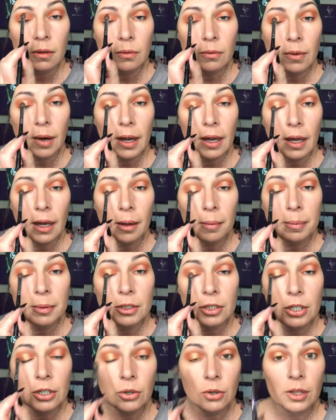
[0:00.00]
Right up
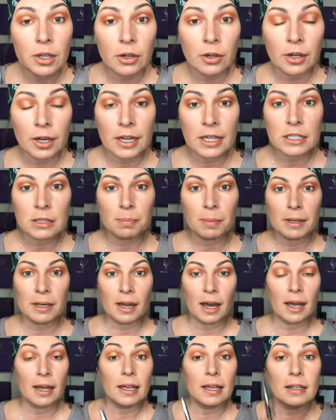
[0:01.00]
to the crease, but
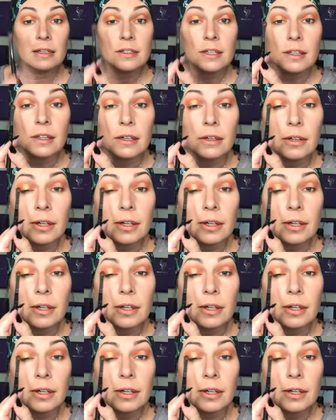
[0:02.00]
not into the